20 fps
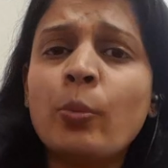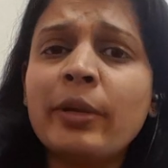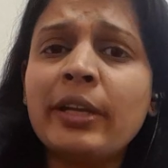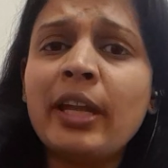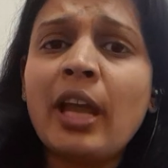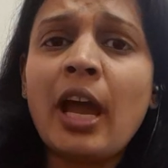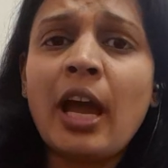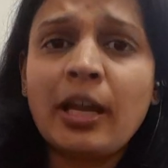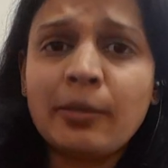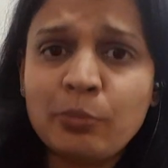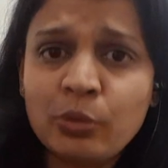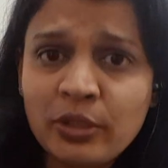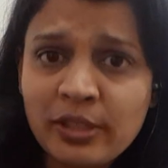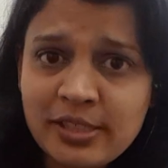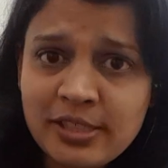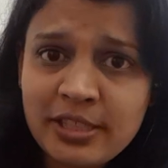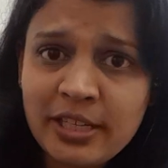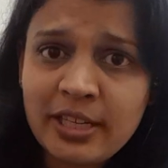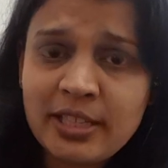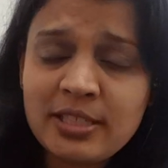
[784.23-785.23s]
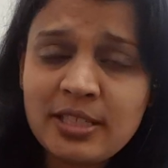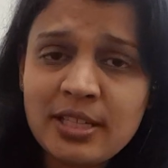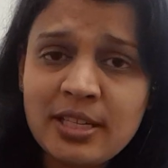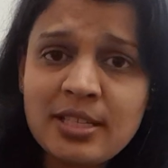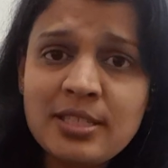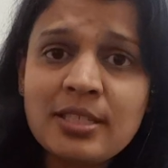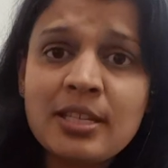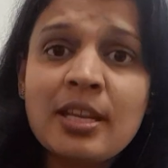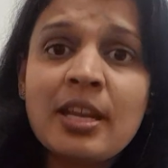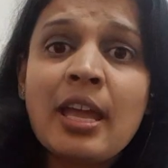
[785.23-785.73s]
many hormonal
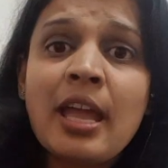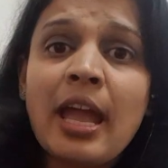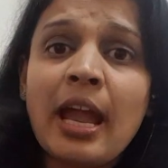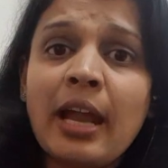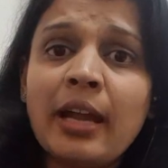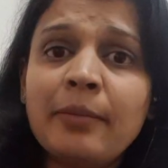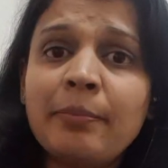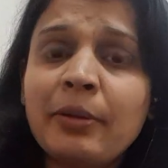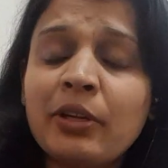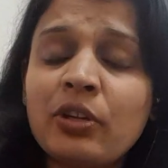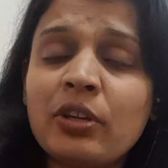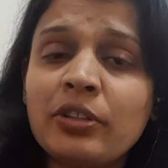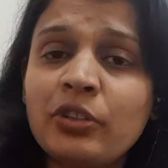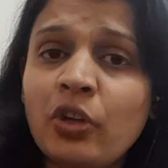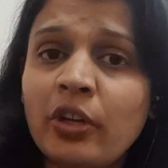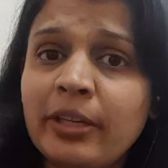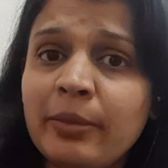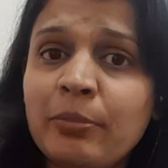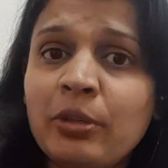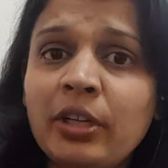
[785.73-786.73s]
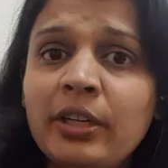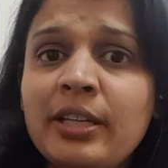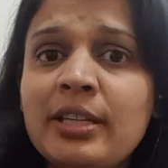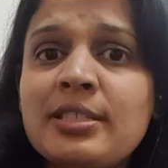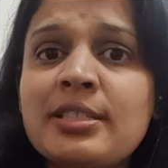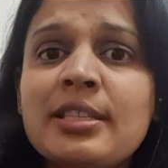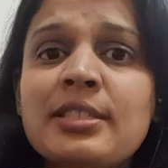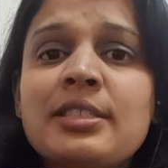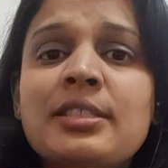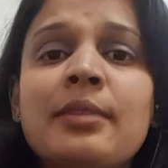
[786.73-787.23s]
changes and your immunity
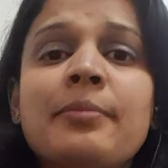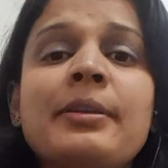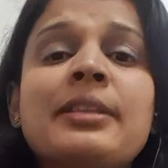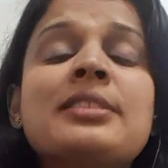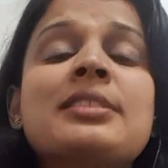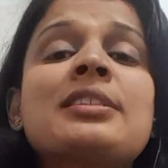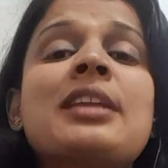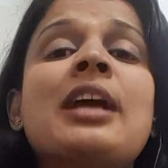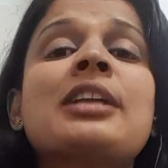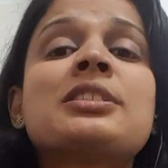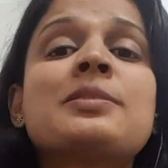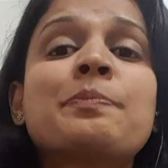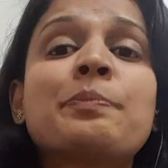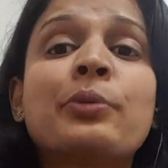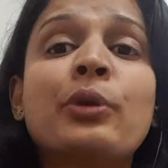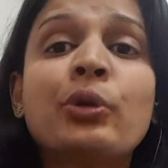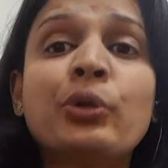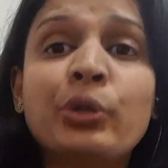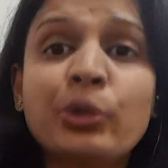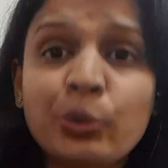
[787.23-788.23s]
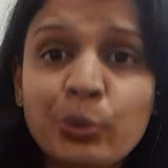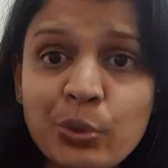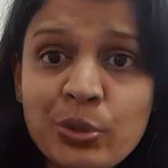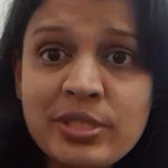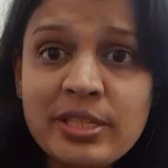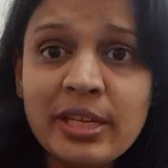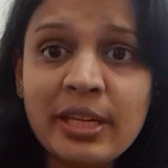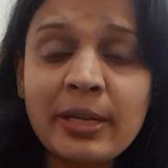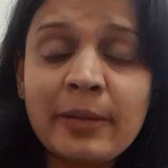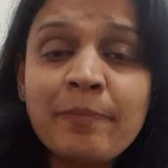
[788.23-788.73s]
system, it starts
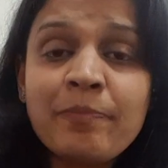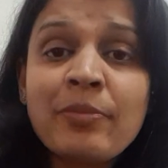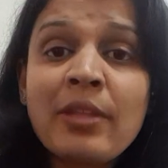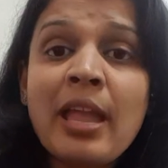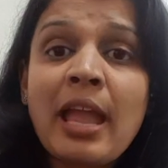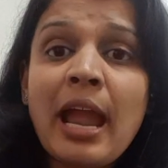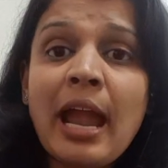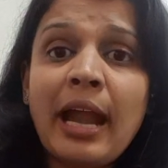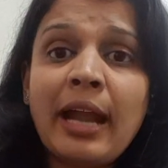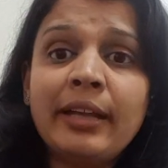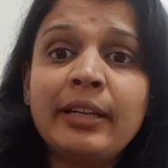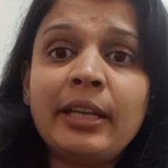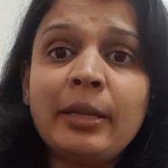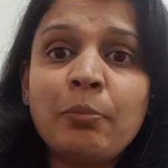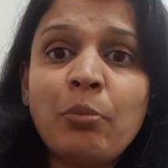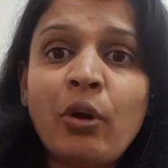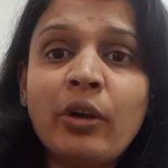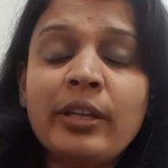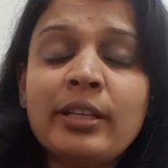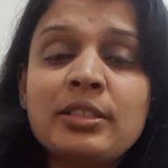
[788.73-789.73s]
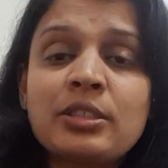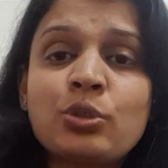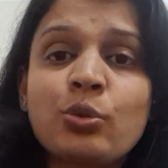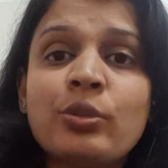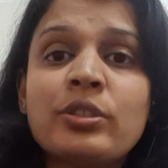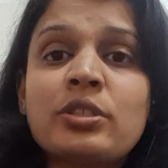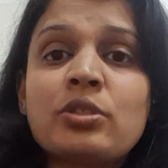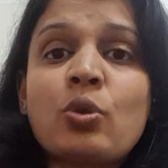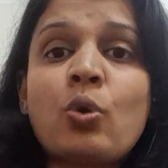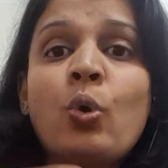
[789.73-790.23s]
producing antibodies to
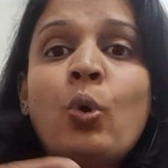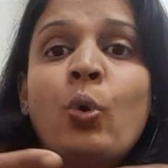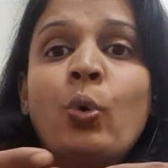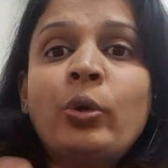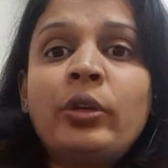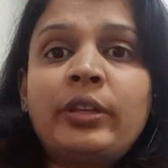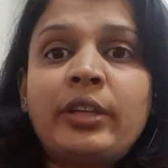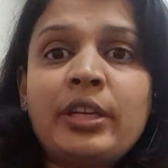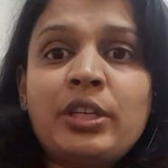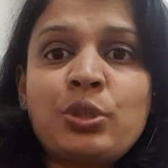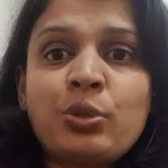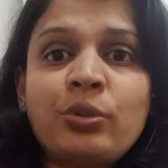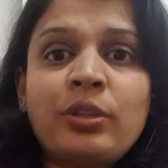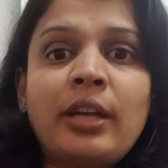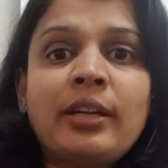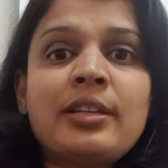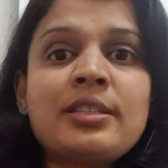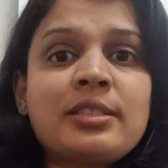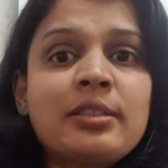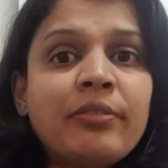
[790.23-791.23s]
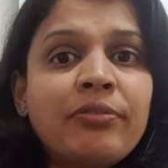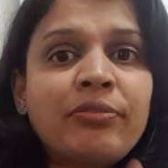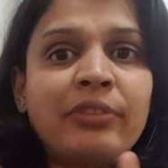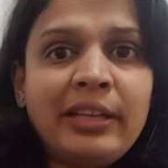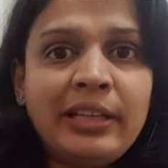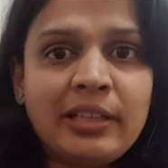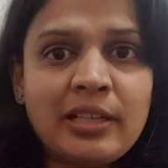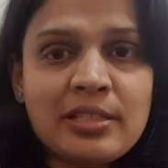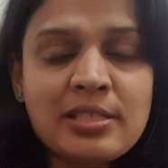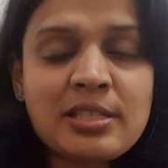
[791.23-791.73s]
its own tissue, that is the
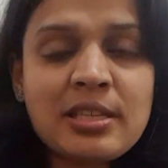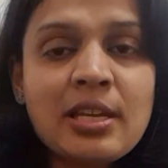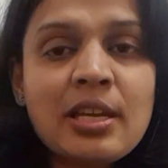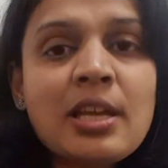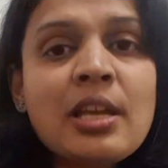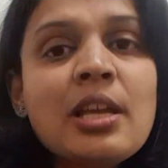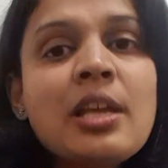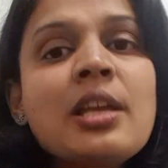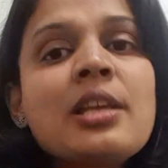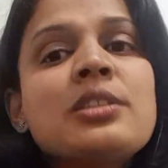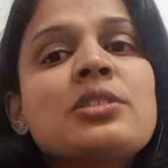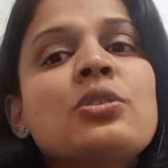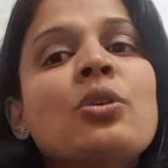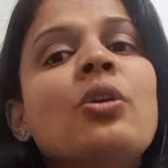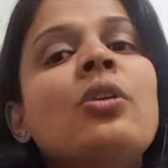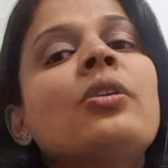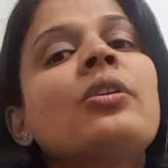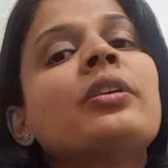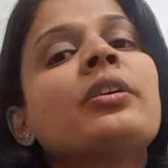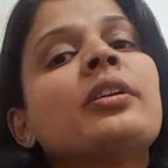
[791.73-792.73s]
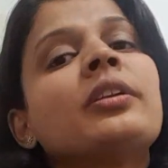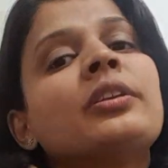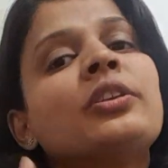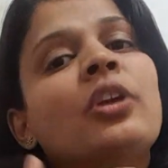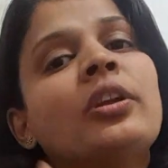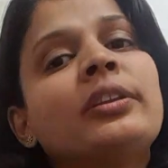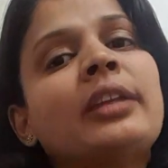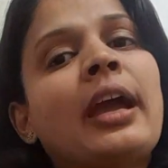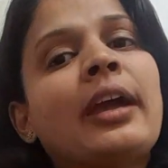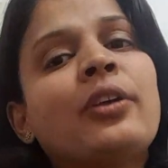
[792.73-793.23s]
fetus. So
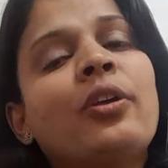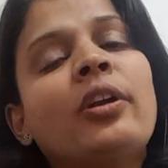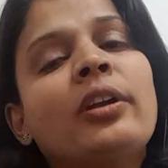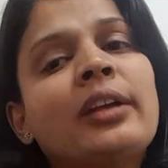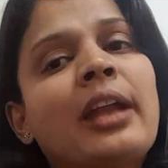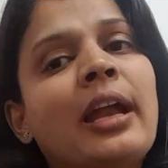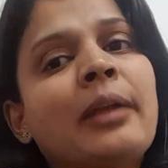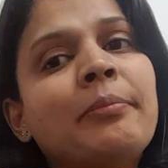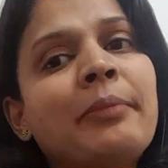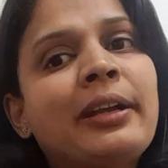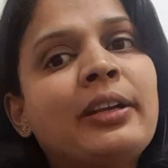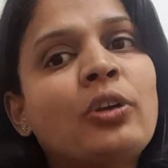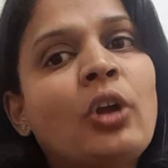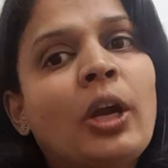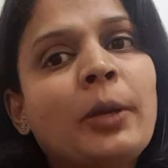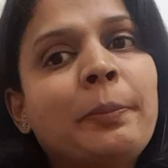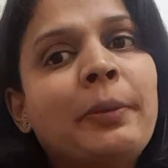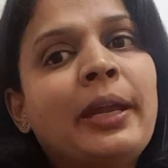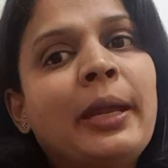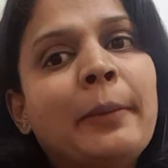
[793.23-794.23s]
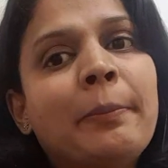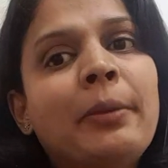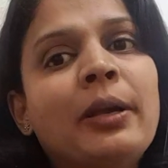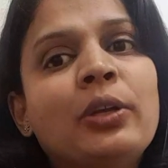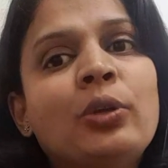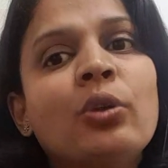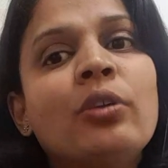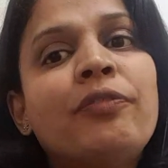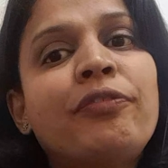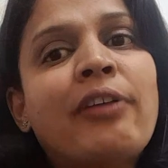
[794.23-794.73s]
your thyroid gland might not be able
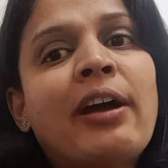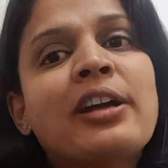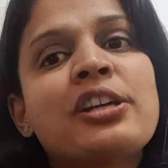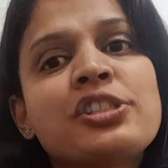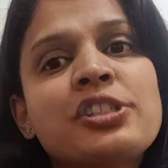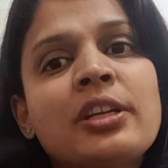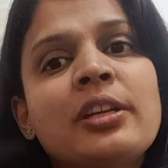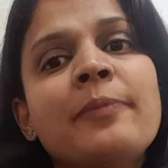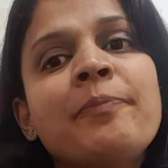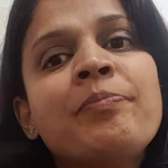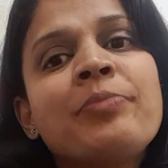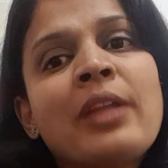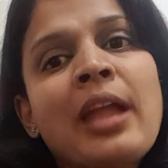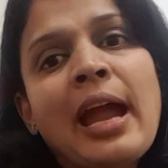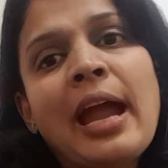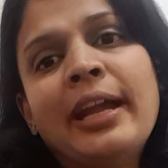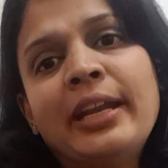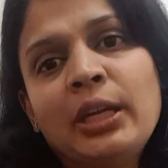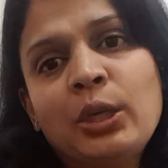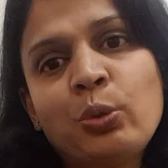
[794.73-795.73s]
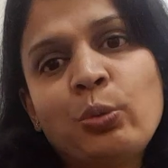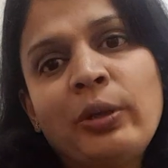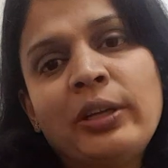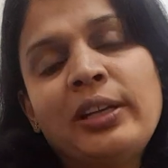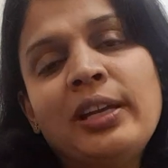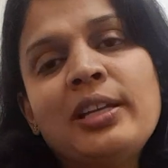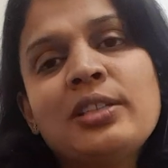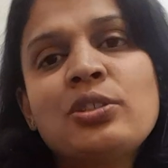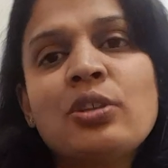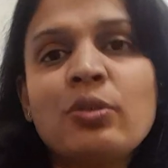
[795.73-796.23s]
to function
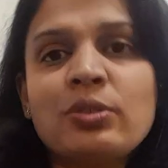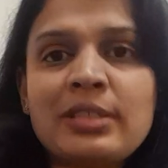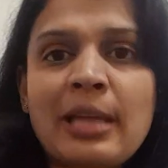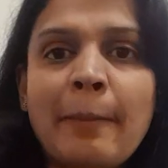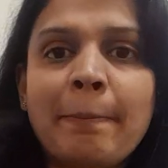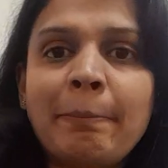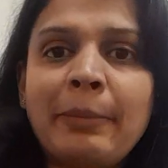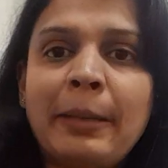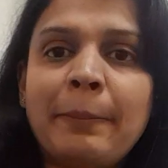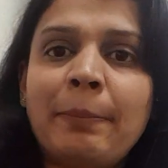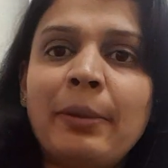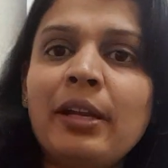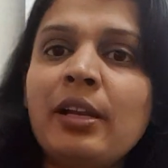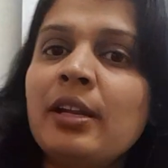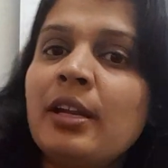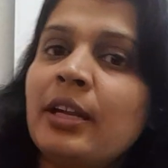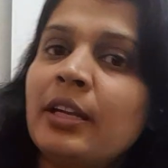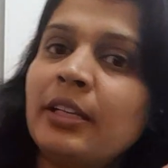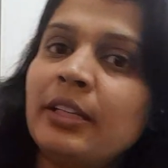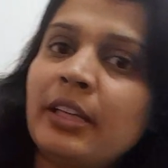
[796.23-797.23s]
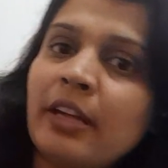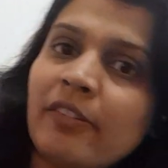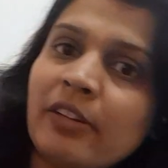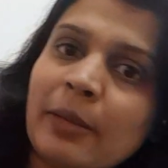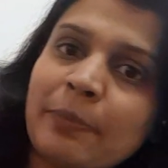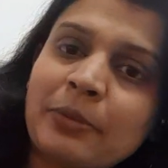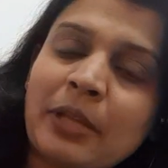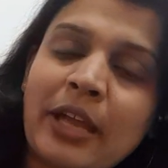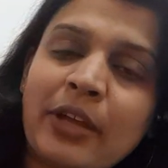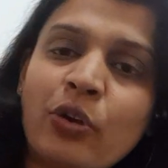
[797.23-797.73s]
adequately. So some people
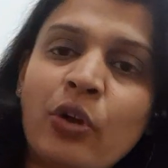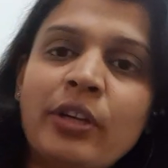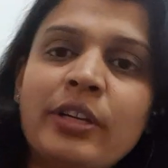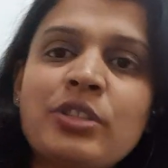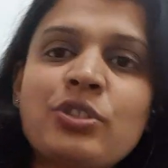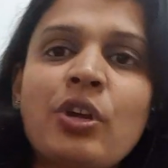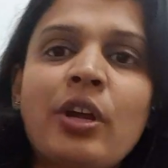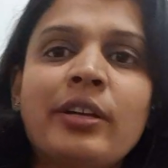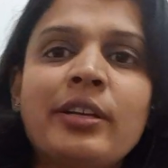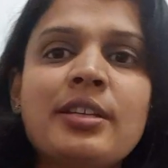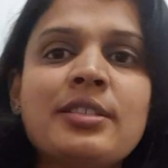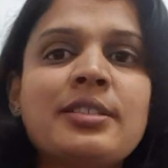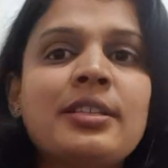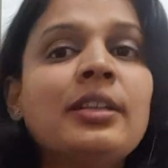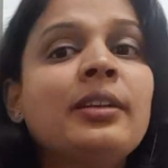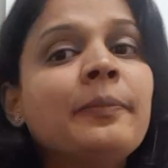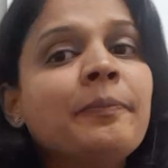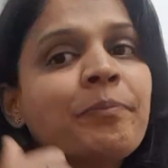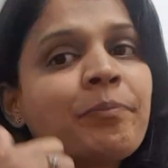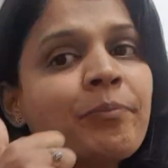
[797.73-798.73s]
develop thyroid disorders in